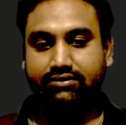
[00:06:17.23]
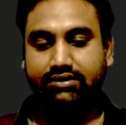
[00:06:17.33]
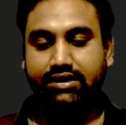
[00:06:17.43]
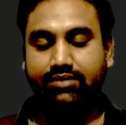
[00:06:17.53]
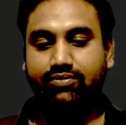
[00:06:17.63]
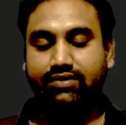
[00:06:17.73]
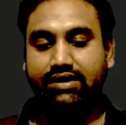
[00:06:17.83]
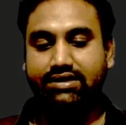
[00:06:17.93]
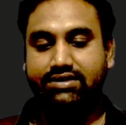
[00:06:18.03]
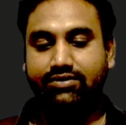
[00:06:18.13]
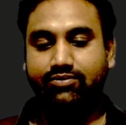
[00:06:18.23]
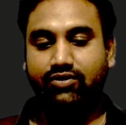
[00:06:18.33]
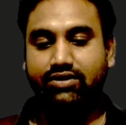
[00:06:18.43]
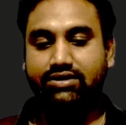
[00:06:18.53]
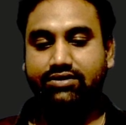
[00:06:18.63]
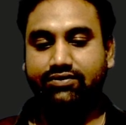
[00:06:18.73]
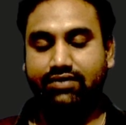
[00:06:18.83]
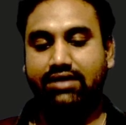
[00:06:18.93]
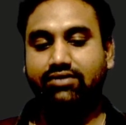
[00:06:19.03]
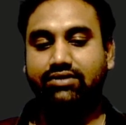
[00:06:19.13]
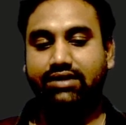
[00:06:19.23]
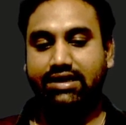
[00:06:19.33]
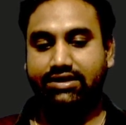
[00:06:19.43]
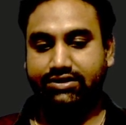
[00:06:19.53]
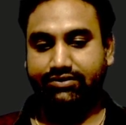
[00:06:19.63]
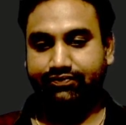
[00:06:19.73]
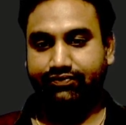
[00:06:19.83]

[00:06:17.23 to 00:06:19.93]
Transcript: 37.5 kg.